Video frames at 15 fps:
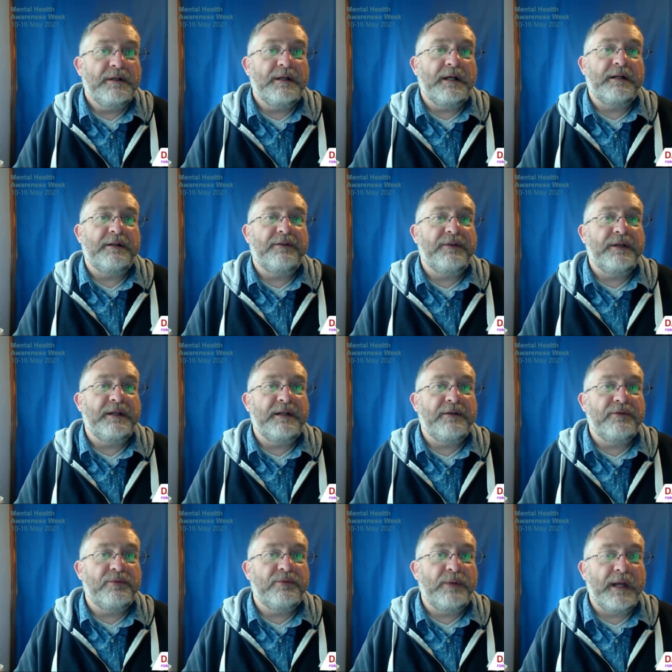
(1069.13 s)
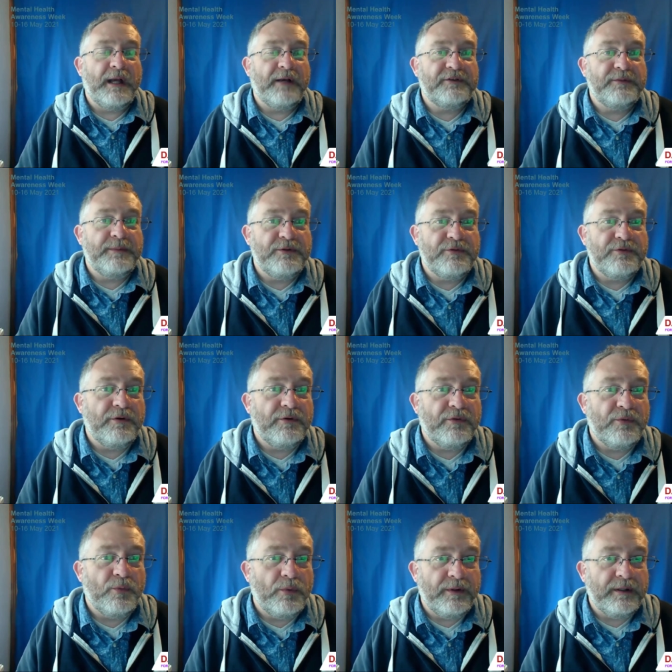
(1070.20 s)
And I think if we have to be
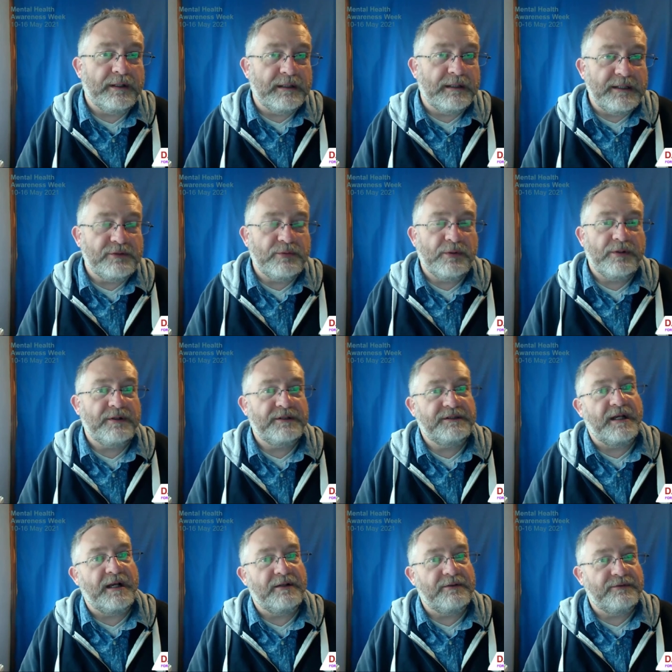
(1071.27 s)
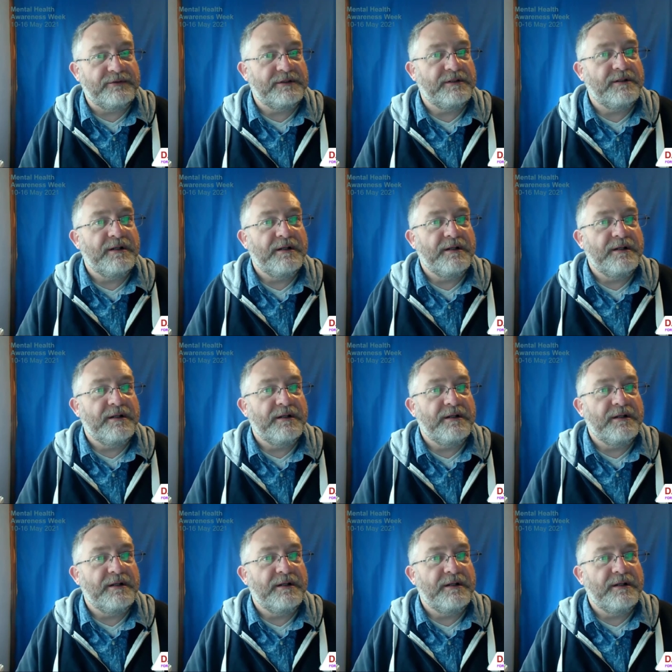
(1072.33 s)
truthful with, at least with ourselves